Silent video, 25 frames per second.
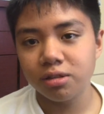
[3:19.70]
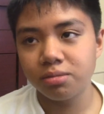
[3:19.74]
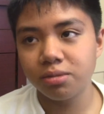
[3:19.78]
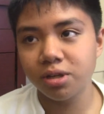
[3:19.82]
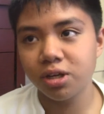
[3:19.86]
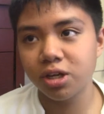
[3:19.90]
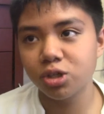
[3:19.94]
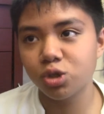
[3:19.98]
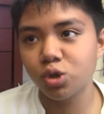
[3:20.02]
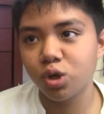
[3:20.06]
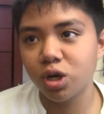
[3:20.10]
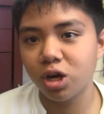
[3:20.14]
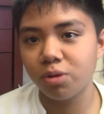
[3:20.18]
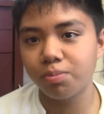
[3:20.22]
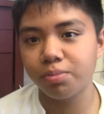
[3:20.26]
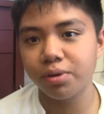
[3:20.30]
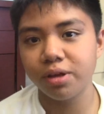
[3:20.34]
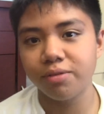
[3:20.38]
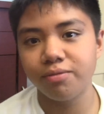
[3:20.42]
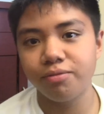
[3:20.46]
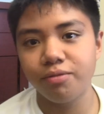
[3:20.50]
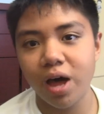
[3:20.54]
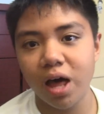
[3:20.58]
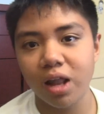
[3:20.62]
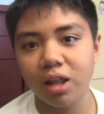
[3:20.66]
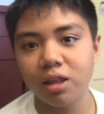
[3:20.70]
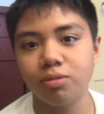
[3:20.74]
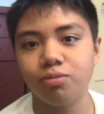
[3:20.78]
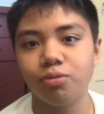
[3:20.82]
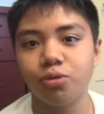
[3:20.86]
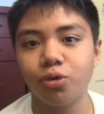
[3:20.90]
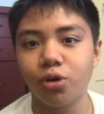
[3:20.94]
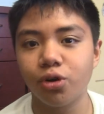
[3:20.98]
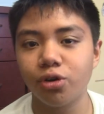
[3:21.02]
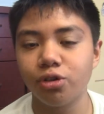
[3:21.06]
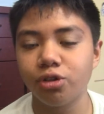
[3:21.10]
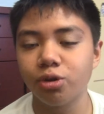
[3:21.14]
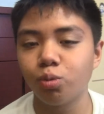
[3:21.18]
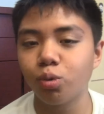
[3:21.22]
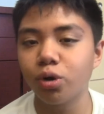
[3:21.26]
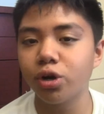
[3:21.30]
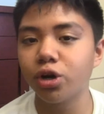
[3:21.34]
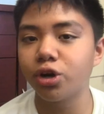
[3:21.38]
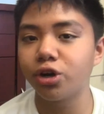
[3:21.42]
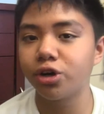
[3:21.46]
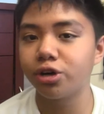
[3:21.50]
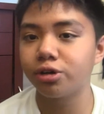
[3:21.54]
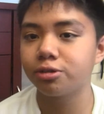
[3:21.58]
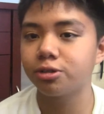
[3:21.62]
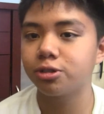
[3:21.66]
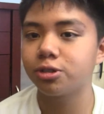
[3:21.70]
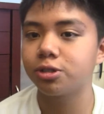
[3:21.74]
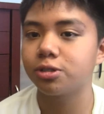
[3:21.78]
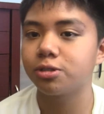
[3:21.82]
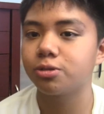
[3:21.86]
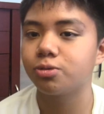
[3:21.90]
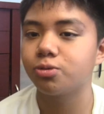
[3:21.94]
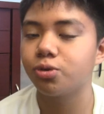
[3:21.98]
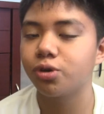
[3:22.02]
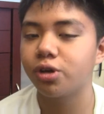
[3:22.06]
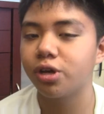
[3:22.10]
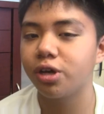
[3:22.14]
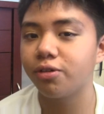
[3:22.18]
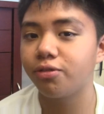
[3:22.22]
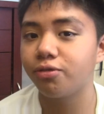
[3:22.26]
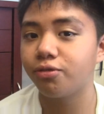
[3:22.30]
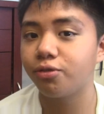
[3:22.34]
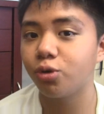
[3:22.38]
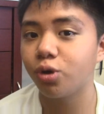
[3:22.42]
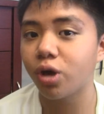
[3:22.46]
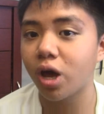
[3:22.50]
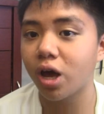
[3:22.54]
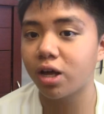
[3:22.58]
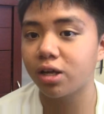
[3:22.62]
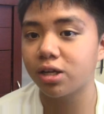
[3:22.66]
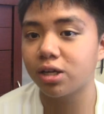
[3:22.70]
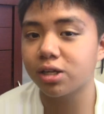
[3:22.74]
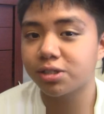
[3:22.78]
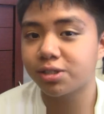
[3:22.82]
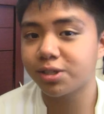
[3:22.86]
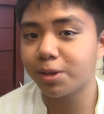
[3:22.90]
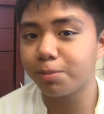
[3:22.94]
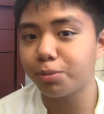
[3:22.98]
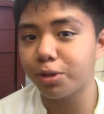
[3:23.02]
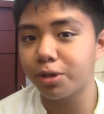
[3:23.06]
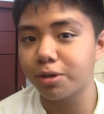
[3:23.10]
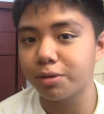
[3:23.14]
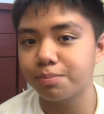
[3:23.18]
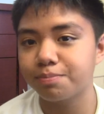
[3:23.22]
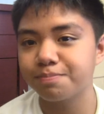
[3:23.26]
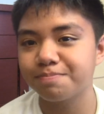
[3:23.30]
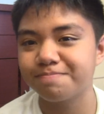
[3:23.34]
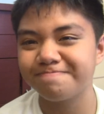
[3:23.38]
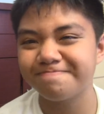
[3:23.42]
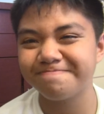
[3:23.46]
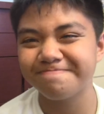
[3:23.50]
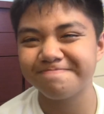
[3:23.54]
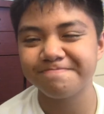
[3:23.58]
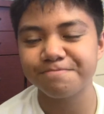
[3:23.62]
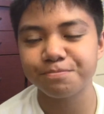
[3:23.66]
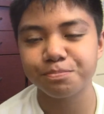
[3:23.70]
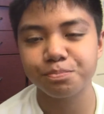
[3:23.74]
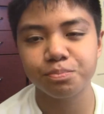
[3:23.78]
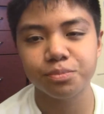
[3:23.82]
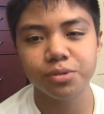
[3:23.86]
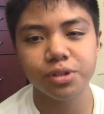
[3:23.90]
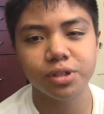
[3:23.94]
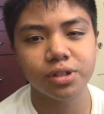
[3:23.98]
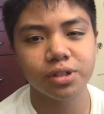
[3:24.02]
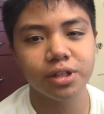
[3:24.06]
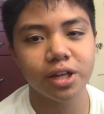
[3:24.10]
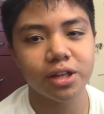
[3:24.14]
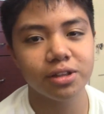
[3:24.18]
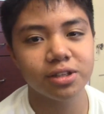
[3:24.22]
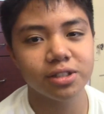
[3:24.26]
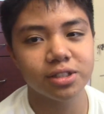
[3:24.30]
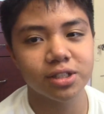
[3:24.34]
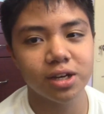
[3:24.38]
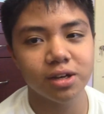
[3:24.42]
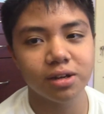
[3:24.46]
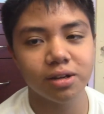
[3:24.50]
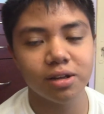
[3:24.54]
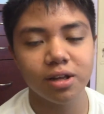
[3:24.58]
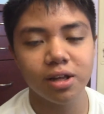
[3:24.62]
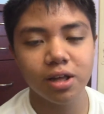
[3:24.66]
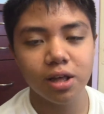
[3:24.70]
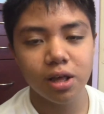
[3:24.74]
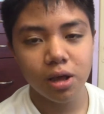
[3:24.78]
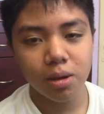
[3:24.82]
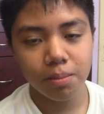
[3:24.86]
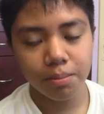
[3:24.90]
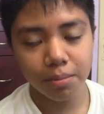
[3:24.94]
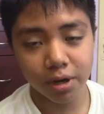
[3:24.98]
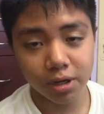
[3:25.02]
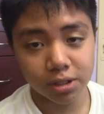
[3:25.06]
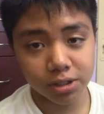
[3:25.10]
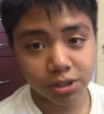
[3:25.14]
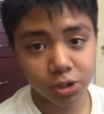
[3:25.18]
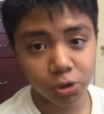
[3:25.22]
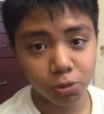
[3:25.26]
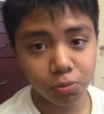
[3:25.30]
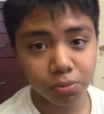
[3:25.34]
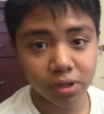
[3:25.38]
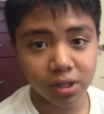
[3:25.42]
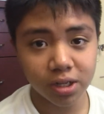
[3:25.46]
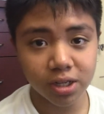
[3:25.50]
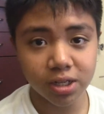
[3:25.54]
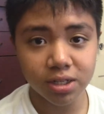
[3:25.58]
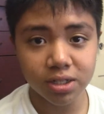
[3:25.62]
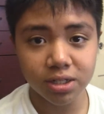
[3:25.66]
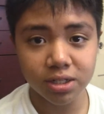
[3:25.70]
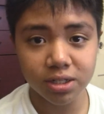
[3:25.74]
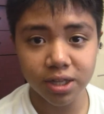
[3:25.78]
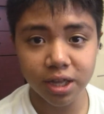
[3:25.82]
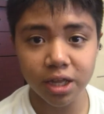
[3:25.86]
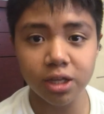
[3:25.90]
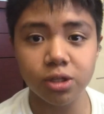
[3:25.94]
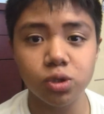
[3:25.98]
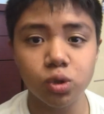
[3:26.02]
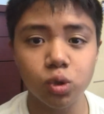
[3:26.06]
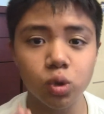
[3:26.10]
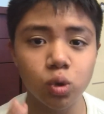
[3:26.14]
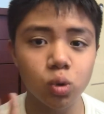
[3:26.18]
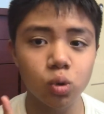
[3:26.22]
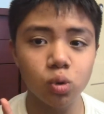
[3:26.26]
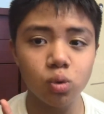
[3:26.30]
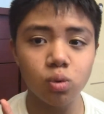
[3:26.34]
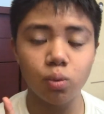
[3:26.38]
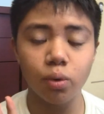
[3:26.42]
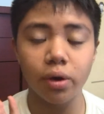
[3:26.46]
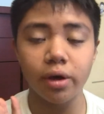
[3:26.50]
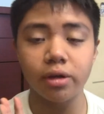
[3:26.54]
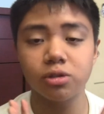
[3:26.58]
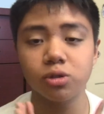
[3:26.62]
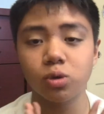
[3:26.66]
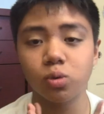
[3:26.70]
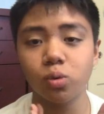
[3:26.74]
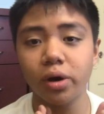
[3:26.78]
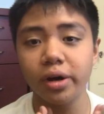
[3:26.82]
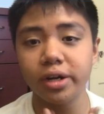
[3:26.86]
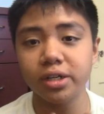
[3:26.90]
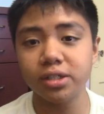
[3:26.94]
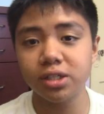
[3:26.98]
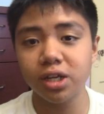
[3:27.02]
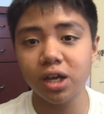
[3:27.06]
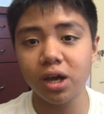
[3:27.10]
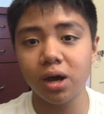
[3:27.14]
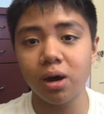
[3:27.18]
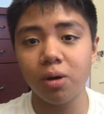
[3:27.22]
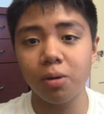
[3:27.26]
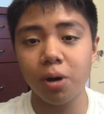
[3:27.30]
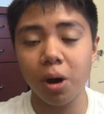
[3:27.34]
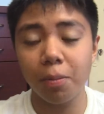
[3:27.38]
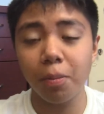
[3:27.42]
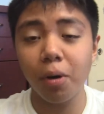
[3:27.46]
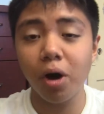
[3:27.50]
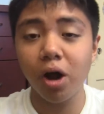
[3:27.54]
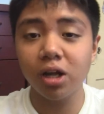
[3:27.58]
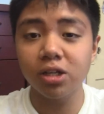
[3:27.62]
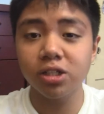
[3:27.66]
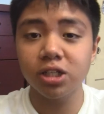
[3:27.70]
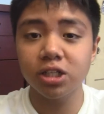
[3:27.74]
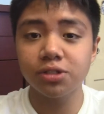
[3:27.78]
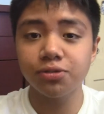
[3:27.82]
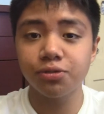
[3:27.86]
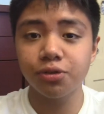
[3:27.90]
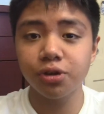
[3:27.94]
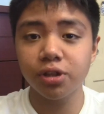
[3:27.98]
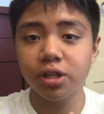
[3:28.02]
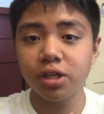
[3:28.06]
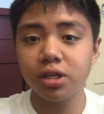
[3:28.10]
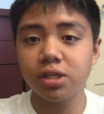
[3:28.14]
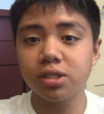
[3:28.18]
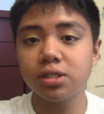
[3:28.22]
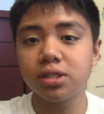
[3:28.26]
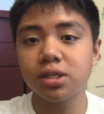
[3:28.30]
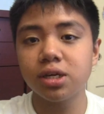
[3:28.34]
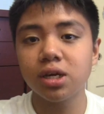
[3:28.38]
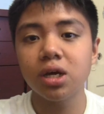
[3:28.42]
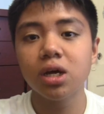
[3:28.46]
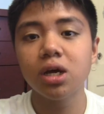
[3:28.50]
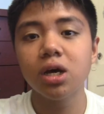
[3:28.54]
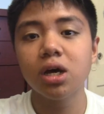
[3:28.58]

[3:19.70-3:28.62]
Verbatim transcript: because you're not being valid for the winner if you got accepted. That does sound. But so please stay tuned. Wait until Wednesday. I apologize for this,